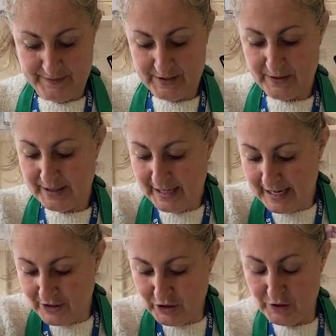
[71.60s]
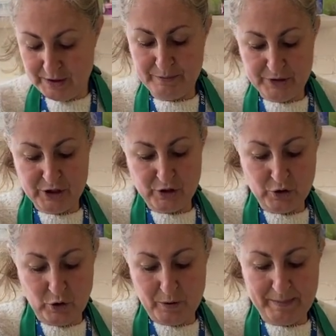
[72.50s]
So again, using bridge and
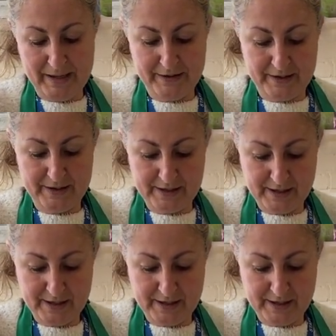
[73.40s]
claw method,